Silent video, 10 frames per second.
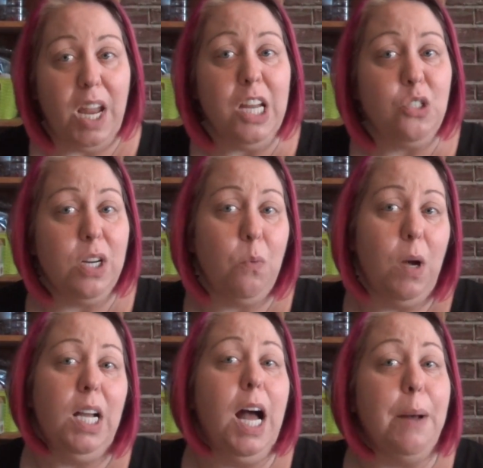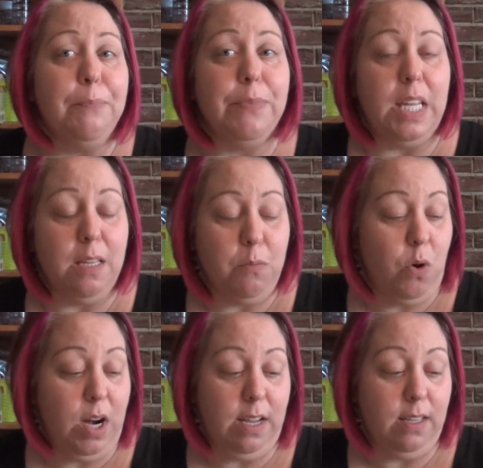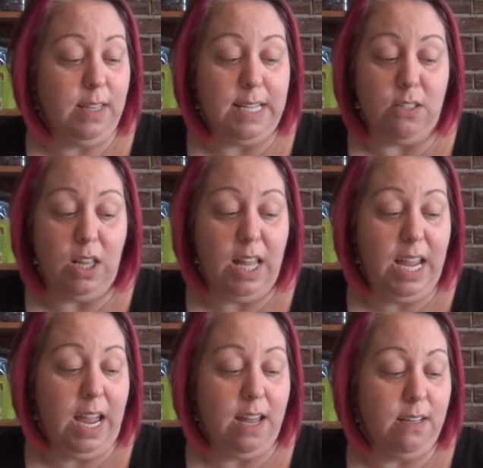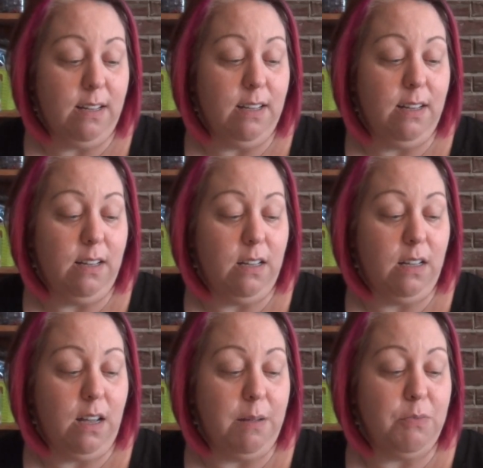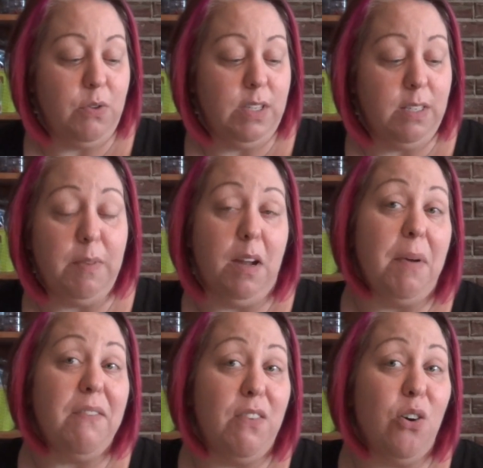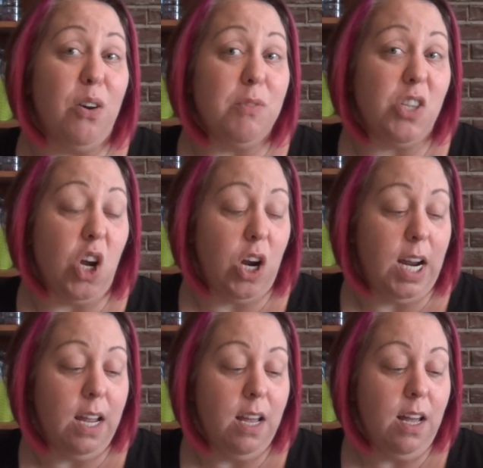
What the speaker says: I drink 1 cup in the morning. That's all I get. I'm doing something on my phone. I'm sorry.